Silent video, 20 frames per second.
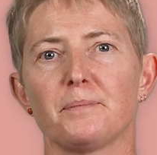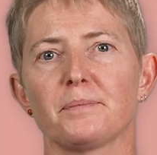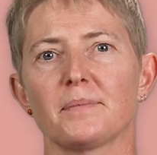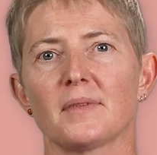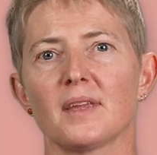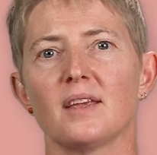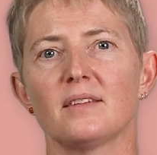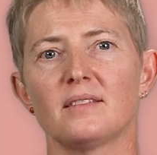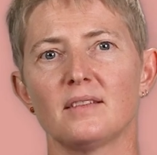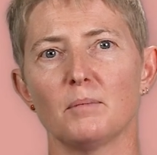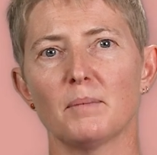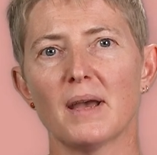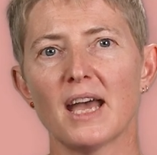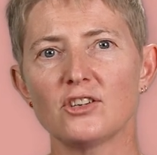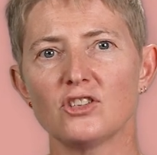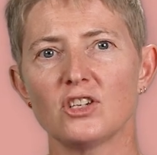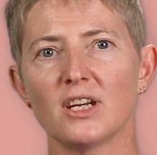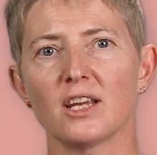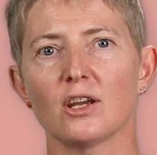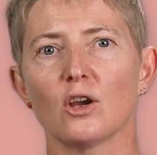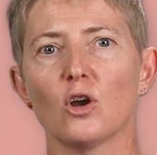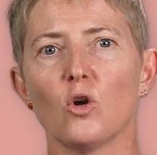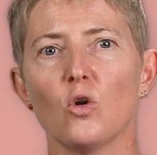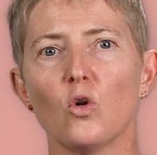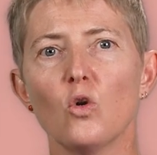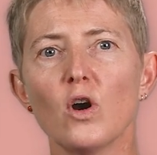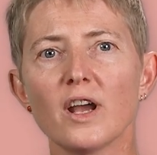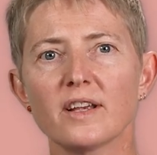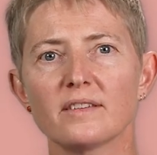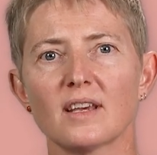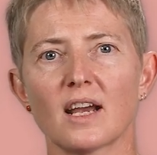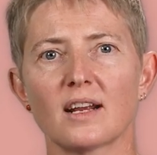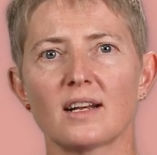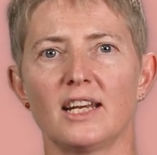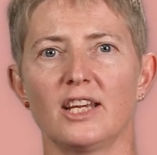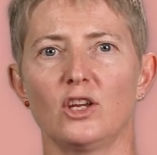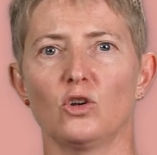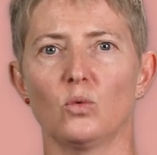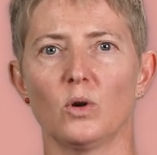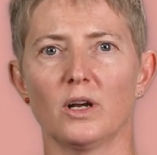is imagining who exactly
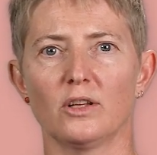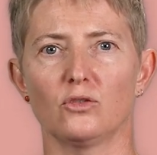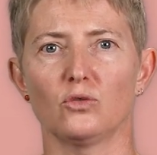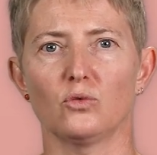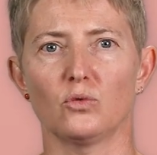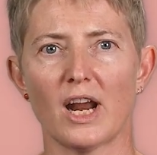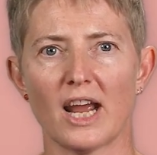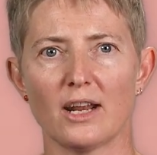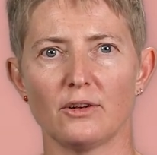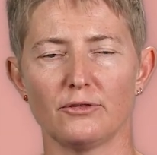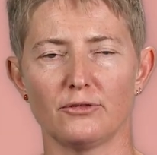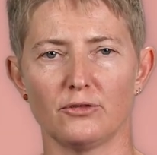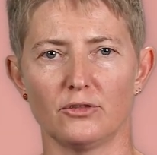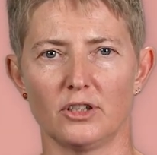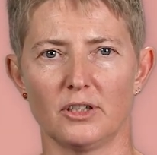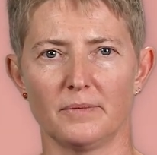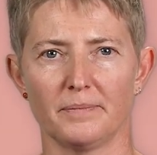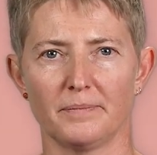you want to write for.